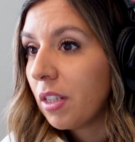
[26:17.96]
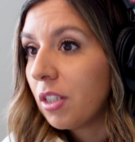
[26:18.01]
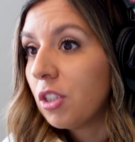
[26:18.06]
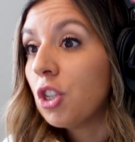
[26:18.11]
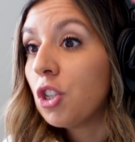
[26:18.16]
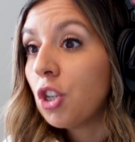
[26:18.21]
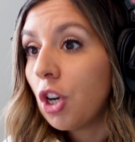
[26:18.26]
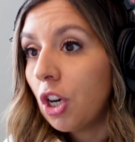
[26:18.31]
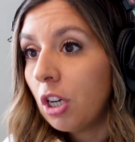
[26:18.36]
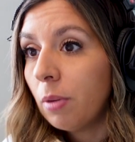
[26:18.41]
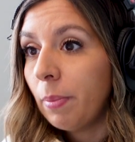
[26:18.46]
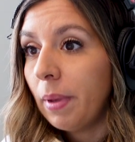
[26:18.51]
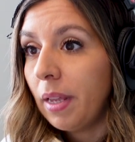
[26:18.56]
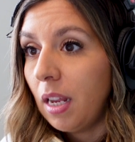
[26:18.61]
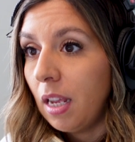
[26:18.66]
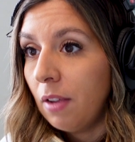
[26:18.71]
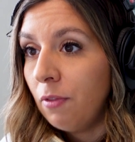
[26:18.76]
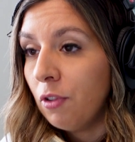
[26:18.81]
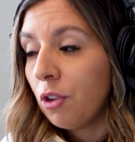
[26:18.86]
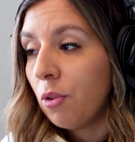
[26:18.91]
determine
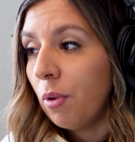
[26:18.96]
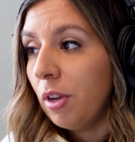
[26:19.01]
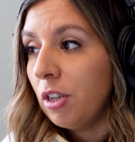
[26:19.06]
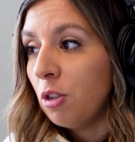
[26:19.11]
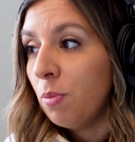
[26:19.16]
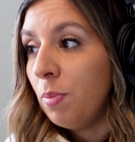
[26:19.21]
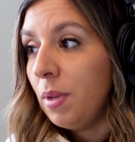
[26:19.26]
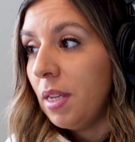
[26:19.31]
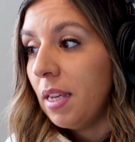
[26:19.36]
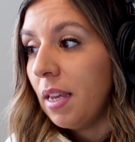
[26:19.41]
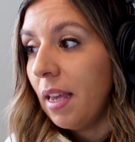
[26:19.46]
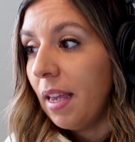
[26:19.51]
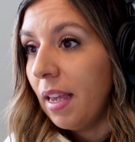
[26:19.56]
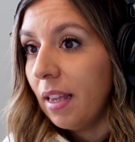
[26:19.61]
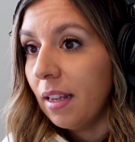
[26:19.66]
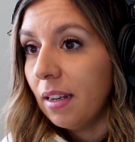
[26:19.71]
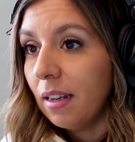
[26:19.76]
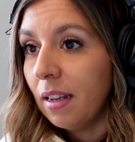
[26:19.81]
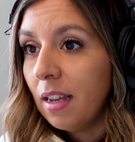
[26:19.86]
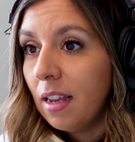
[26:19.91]
if you're going to be
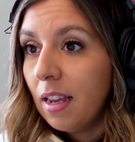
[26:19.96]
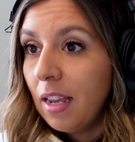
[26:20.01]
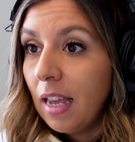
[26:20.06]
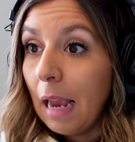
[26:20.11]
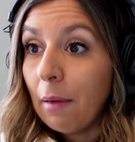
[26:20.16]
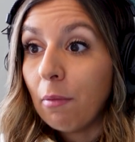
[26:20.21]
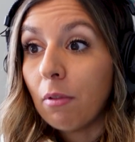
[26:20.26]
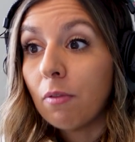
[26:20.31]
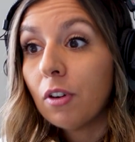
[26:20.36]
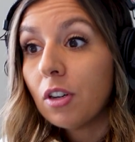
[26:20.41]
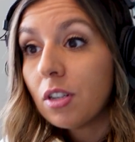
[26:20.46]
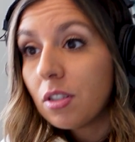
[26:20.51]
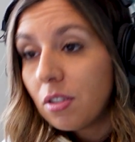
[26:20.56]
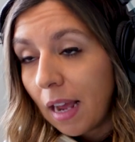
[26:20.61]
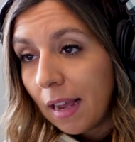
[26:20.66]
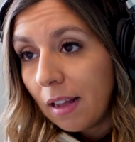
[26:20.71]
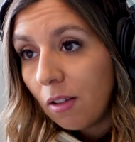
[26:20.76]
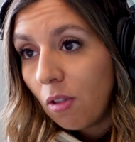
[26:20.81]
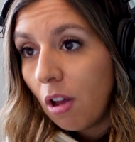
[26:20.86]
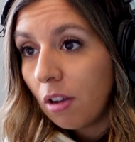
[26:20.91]
in a reverse
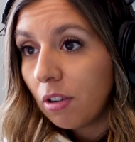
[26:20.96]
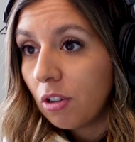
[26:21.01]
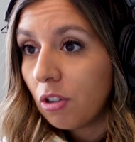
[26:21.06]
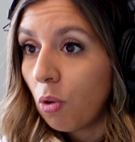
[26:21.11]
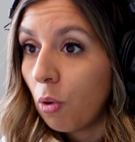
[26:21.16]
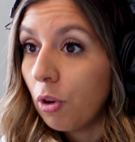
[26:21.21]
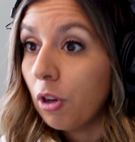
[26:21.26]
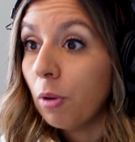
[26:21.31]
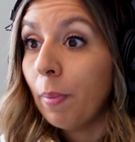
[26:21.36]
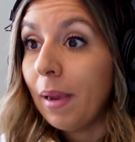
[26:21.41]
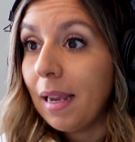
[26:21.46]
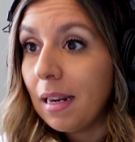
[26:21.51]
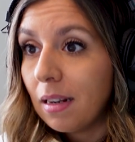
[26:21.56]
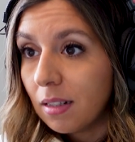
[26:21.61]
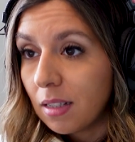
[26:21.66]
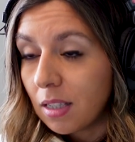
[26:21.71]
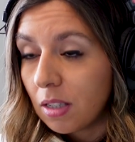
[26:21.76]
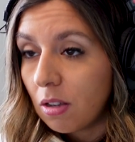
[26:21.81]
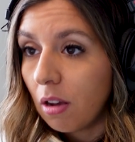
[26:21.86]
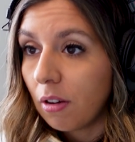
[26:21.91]
diet longer or your
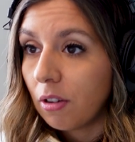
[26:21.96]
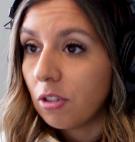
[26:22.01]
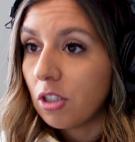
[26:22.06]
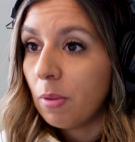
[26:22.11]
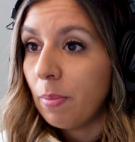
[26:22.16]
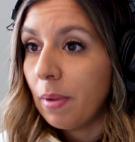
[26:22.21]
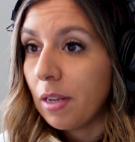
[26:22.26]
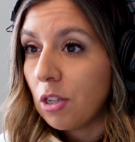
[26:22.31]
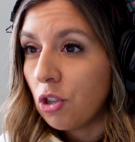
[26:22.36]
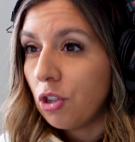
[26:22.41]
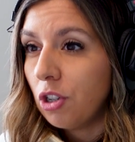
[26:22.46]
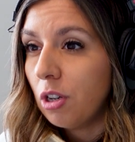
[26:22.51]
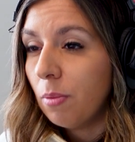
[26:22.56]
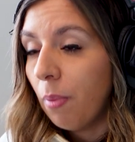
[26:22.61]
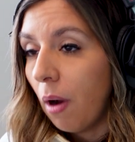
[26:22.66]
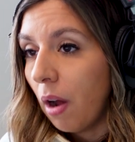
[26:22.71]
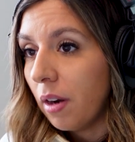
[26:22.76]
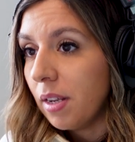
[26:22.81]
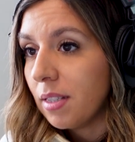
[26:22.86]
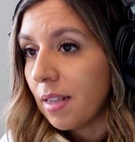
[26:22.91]
maintenance longer, to make sure your
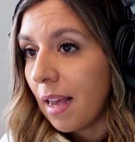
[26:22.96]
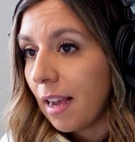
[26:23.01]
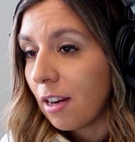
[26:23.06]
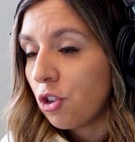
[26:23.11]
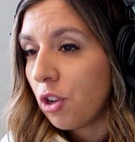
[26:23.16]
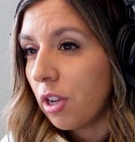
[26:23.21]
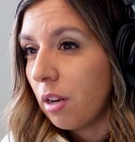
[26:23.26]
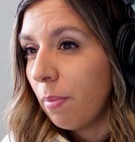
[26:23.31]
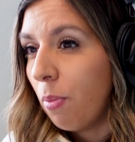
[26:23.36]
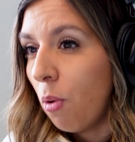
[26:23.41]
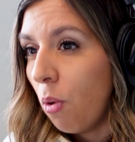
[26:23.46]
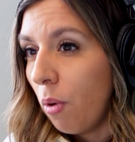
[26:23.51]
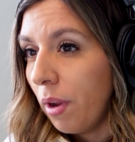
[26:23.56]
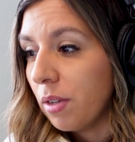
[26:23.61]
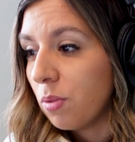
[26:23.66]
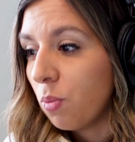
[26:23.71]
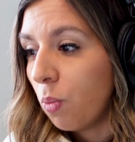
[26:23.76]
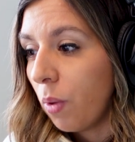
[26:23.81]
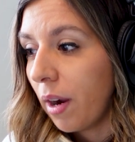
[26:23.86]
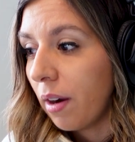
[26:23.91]
body's actually at a
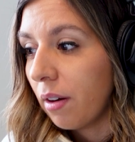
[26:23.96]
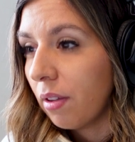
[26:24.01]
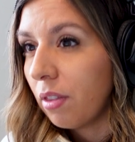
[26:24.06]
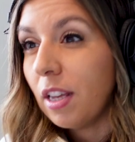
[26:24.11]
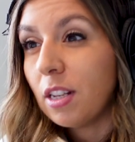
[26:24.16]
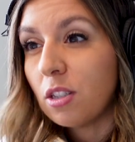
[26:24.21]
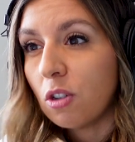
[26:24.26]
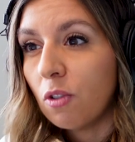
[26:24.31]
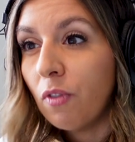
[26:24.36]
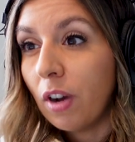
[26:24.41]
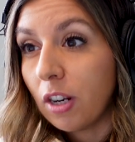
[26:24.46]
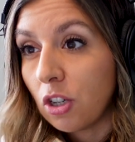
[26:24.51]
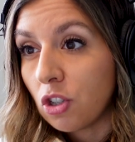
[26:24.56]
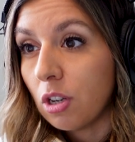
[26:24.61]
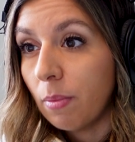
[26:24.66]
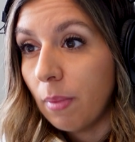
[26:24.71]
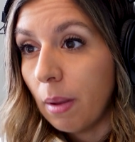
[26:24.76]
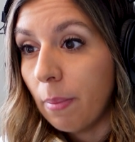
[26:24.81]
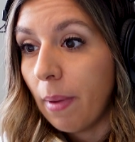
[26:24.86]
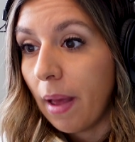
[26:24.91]
point where things will
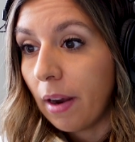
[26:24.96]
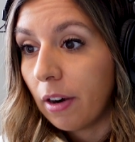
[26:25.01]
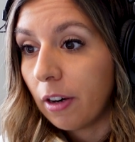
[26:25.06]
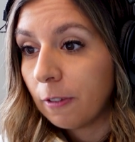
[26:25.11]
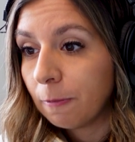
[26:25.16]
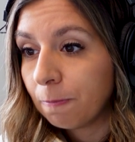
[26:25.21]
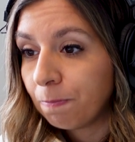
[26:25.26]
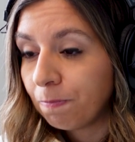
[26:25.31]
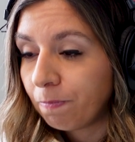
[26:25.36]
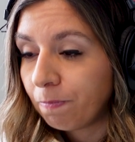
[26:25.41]
function a bit better.